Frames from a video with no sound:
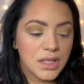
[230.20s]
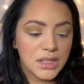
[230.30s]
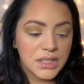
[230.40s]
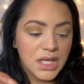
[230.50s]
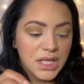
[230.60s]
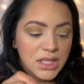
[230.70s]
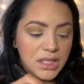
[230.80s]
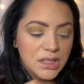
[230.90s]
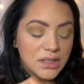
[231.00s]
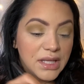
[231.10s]
Katie
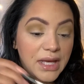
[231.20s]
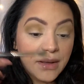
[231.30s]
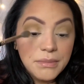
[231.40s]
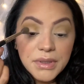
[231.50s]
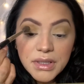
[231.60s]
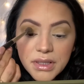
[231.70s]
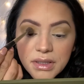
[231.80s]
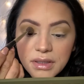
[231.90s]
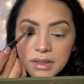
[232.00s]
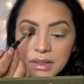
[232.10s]
collab
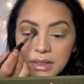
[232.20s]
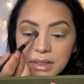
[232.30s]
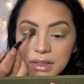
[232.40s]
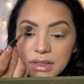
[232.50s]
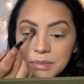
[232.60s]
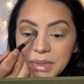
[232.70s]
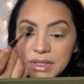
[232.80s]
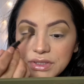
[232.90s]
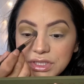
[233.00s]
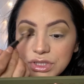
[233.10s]

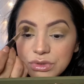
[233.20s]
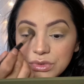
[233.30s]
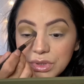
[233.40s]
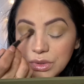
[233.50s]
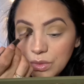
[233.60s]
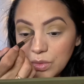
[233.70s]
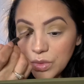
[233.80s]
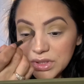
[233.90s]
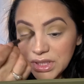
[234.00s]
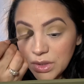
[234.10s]
compared to
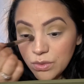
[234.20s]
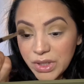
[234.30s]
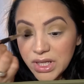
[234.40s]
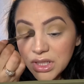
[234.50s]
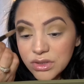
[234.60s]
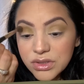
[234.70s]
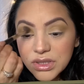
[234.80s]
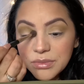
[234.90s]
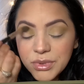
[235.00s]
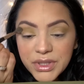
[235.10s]
what they regularly
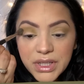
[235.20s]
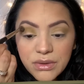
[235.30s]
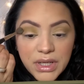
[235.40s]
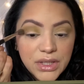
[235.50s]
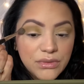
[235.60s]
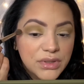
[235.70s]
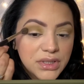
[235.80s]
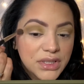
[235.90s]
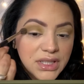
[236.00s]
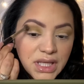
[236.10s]
put out. I don't
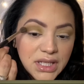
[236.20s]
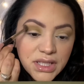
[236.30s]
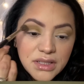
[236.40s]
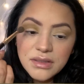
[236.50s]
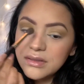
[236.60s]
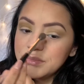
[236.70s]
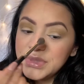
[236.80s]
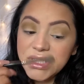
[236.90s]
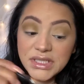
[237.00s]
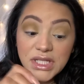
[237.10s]
get it
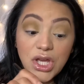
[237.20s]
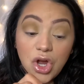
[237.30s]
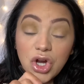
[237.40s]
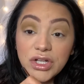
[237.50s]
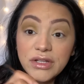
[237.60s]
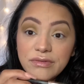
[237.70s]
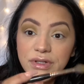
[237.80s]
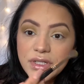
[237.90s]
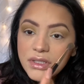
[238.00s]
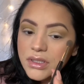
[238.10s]
because they are different.